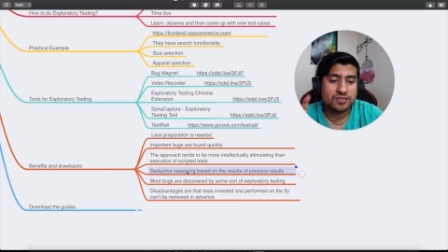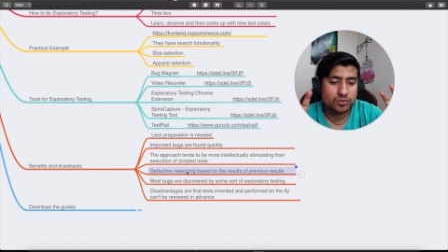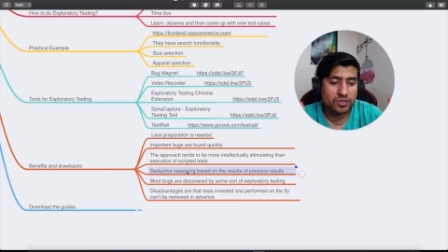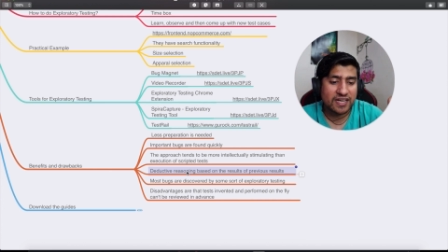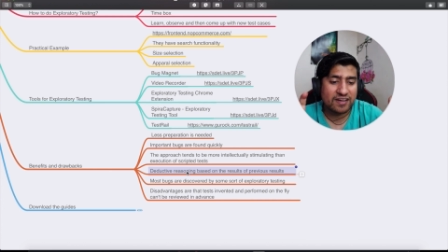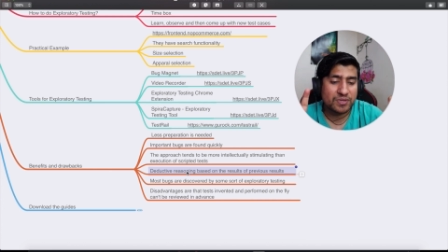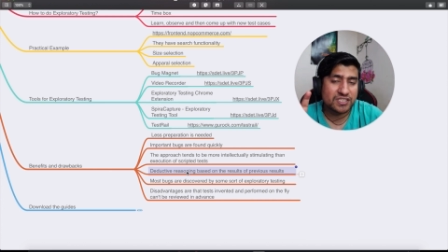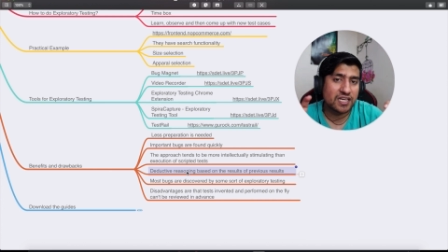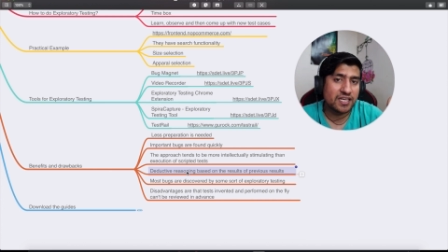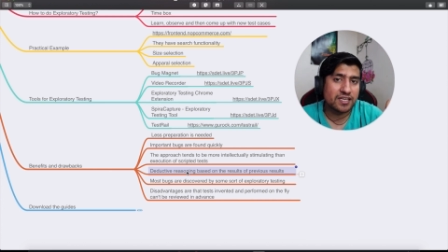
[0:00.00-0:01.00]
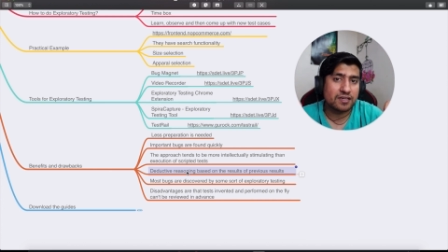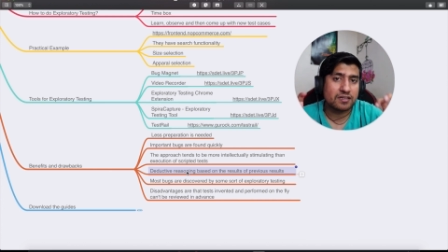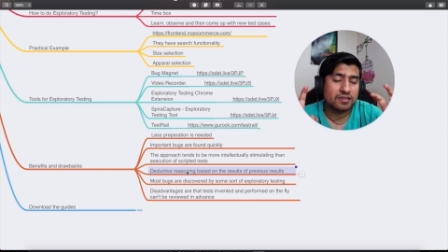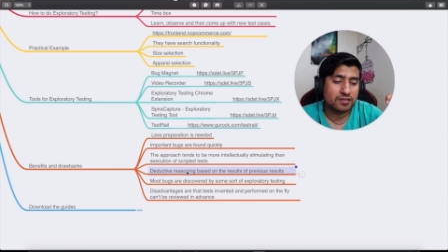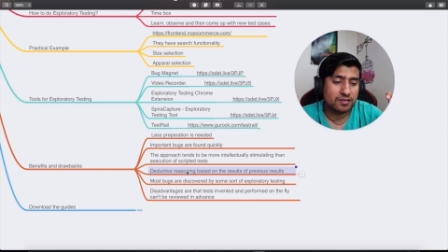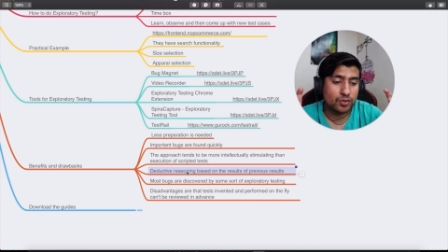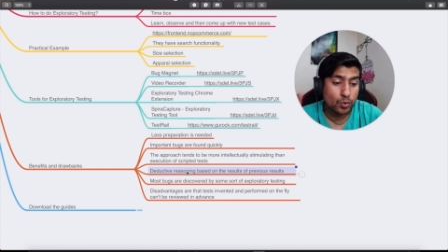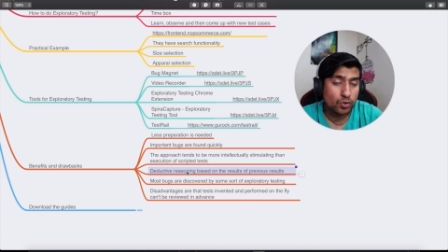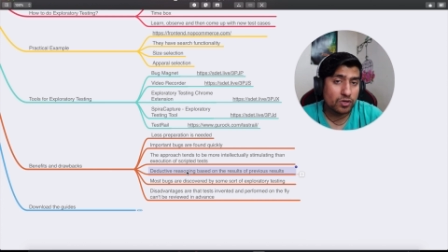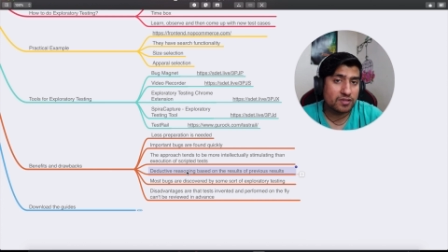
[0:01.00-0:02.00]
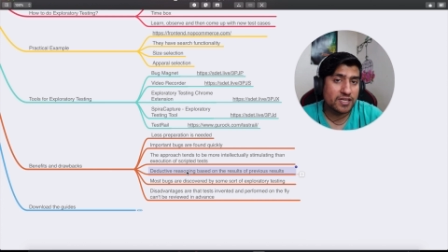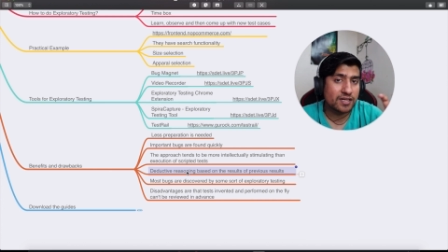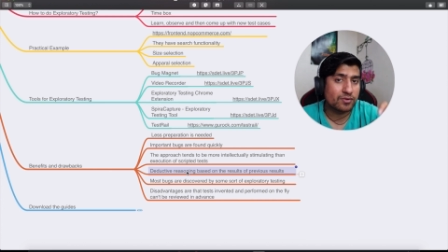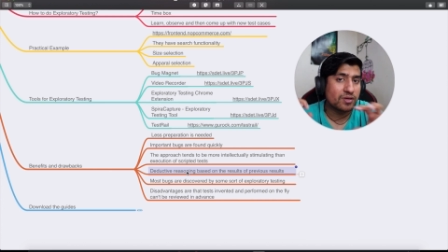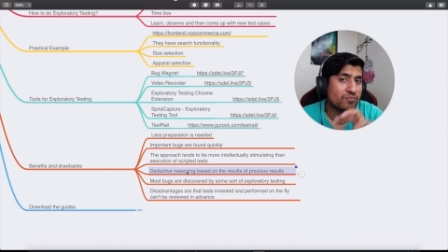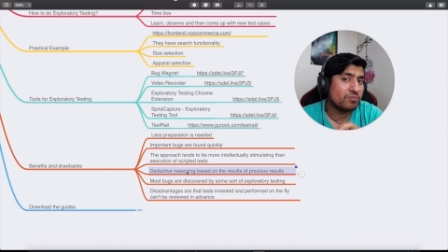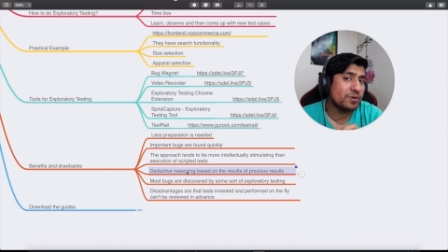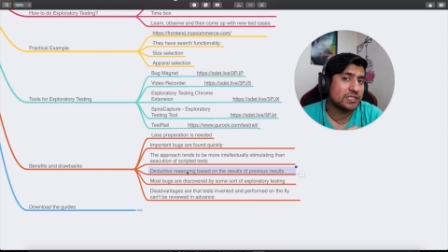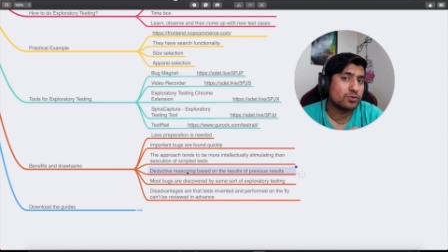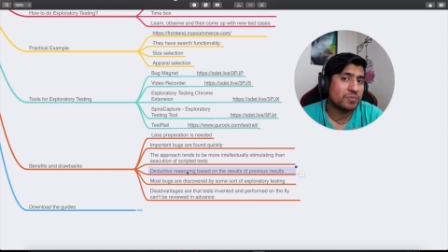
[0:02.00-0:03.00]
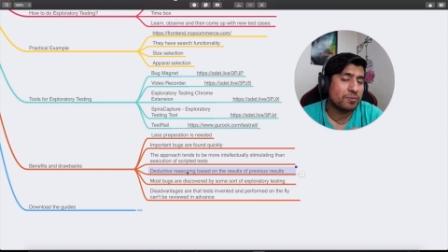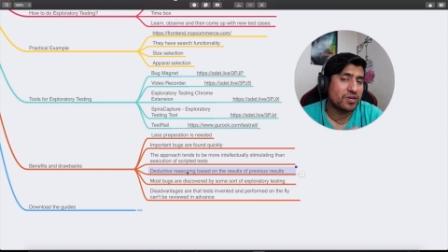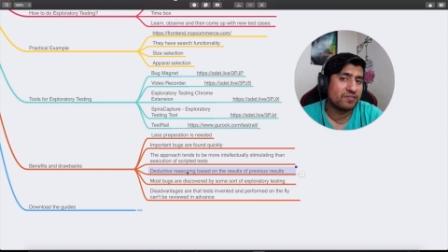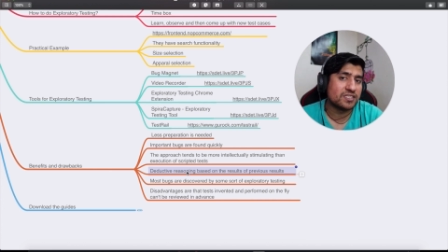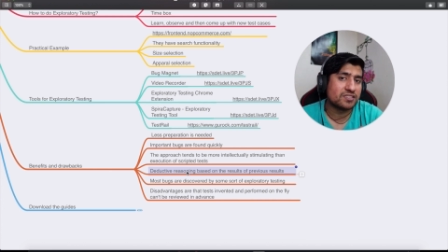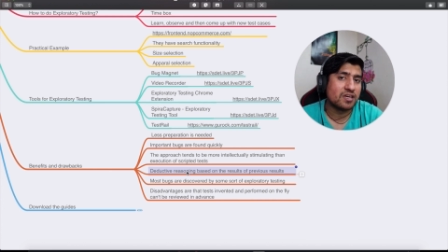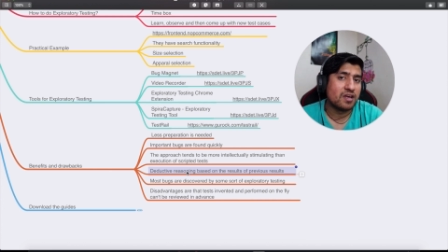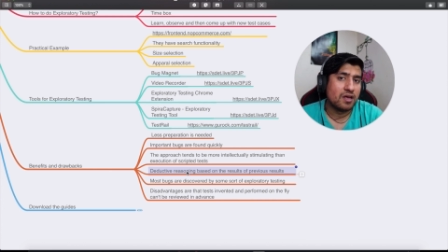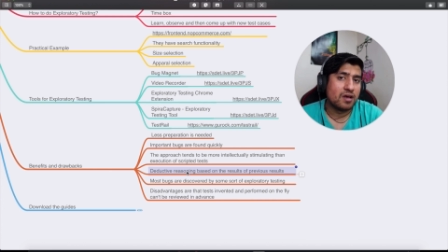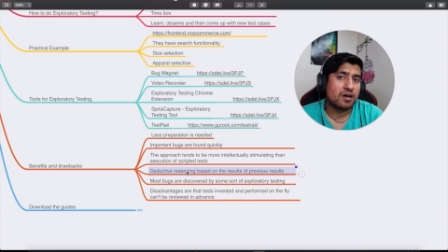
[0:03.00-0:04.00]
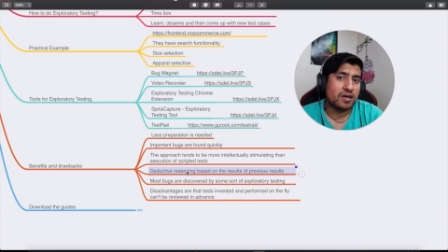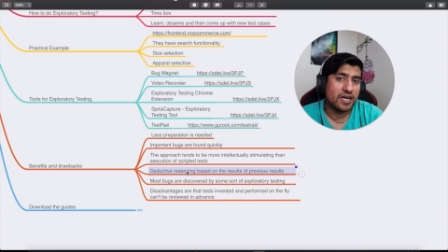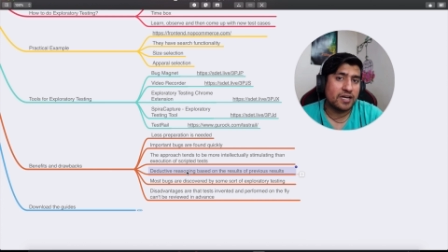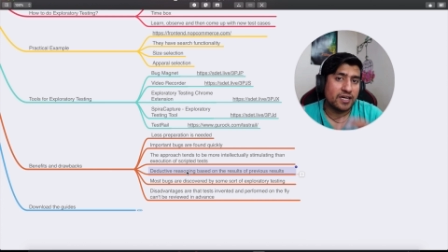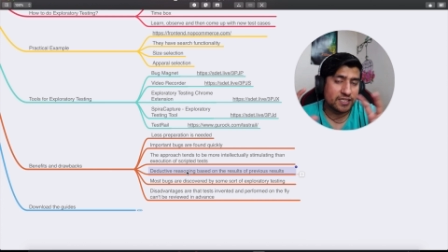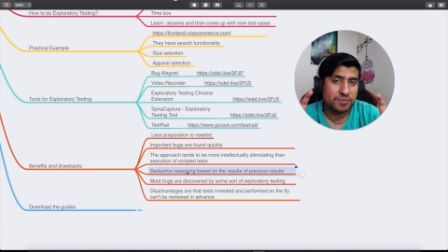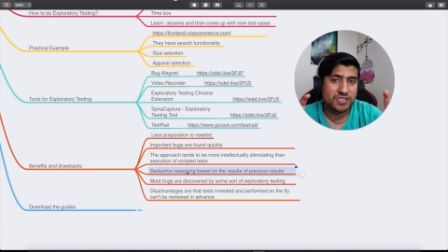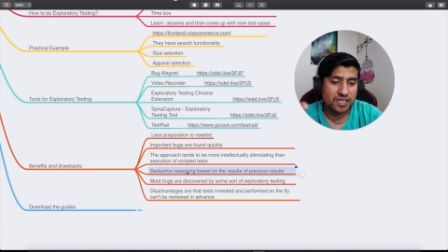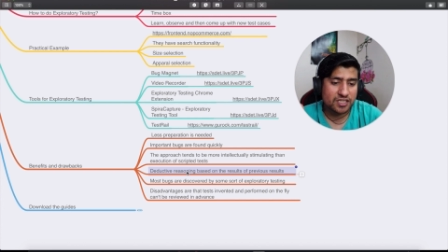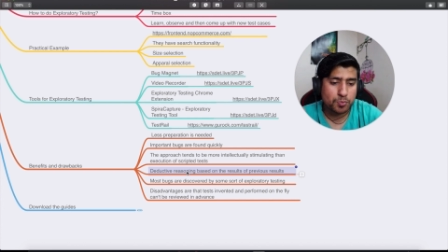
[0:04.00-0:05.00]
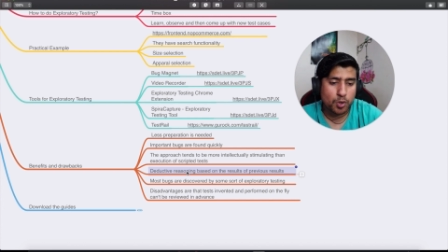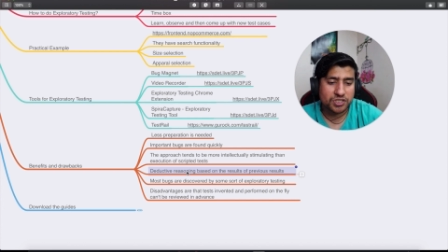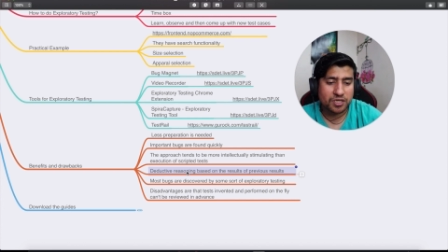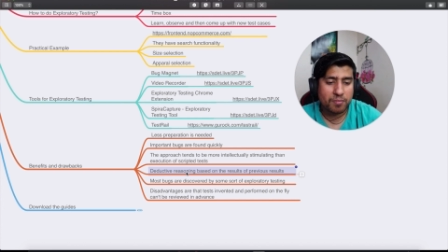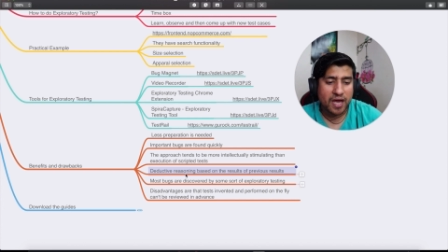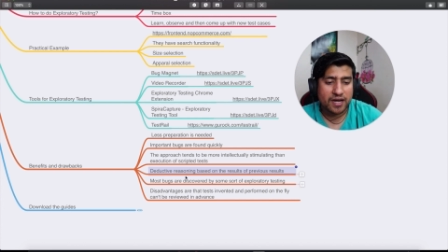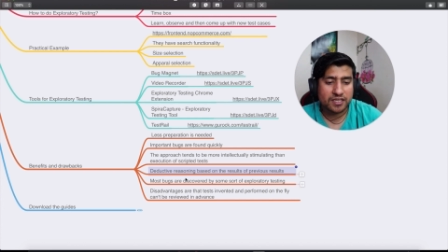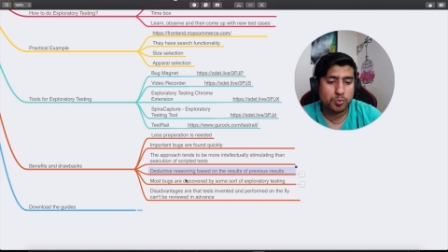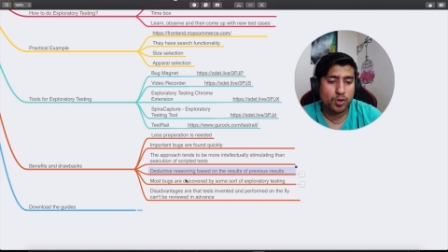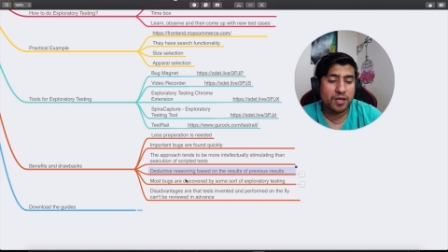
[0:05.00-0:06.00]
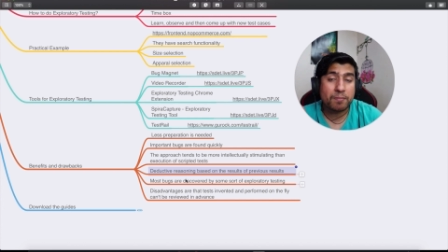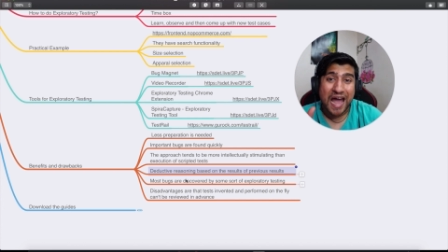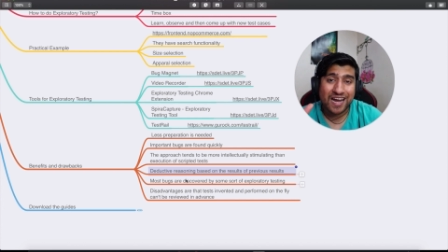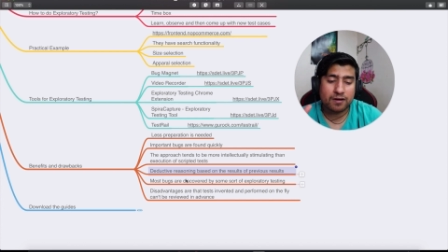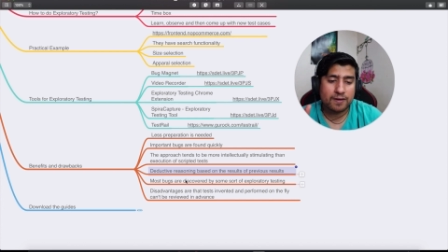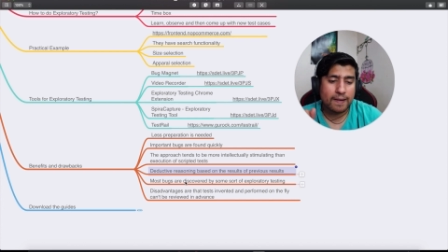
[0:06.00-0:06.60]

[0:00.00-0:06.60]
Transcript: So I have basically uh, know that, okay, based on my previous uh, data, it's basically responding back. Responding back.